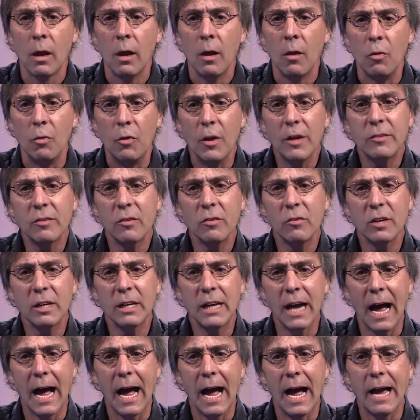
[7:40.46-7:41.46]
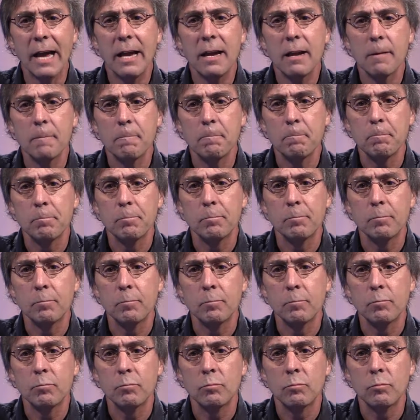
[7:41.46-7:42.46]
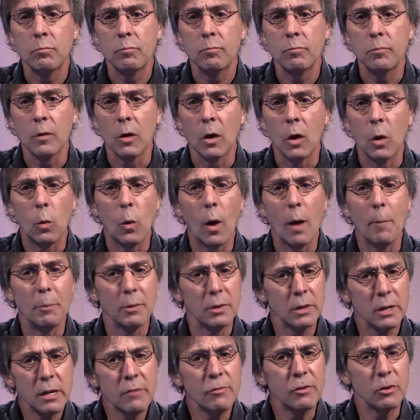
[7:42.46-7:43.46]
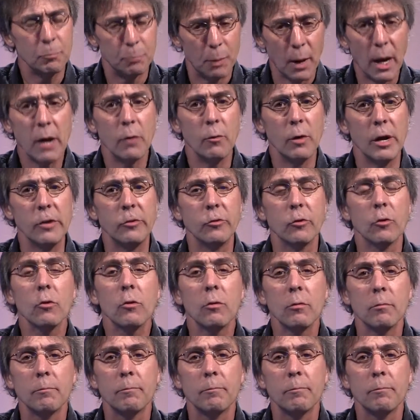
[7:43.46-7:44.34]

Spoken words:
This is a guy who I believe is biracial.